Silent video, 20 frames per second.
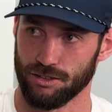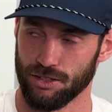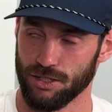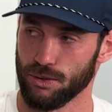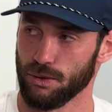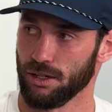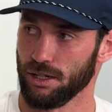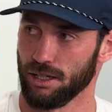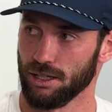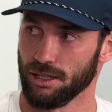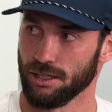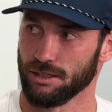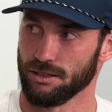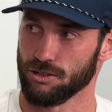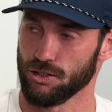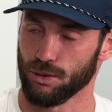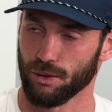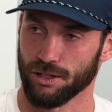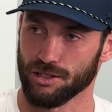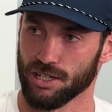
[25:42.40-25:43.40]
do you
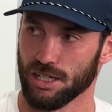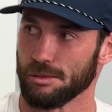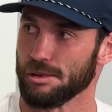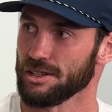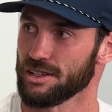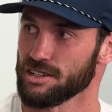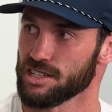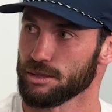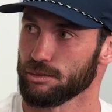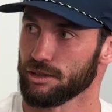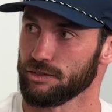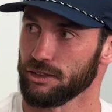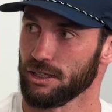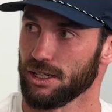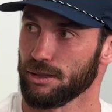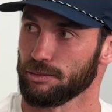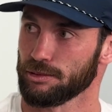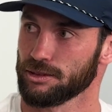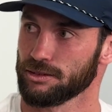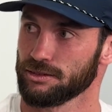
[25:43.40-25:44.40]
want to talk about the Timmer
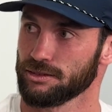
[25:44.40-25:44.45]
flop?